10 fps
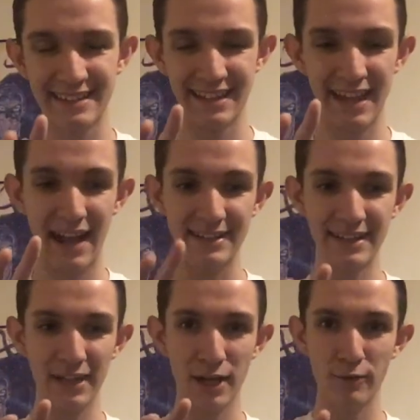the
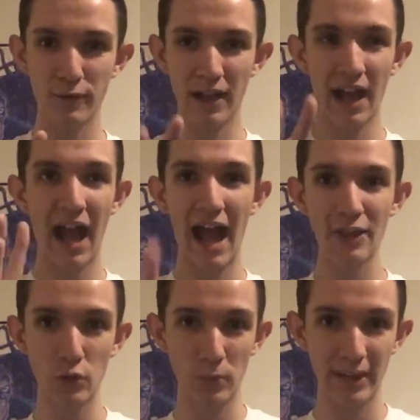idea of
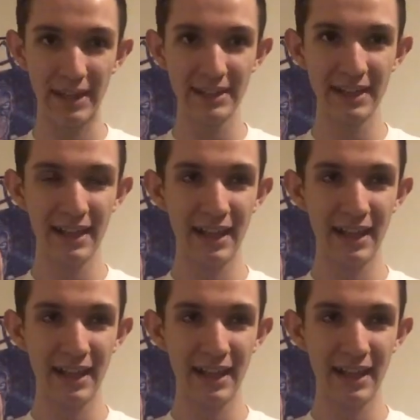Halloween